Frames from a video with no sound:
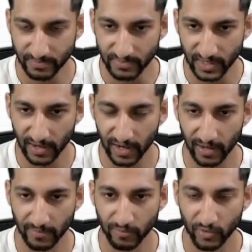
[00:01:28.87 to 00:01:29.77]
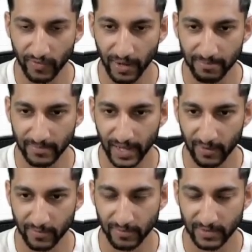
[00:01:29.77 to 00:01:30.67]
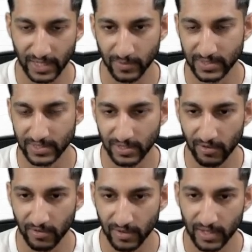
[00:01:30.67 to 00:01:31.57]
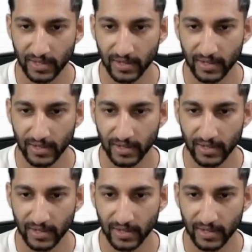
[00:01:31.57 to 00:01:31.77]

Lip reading: move up, and looks like we're still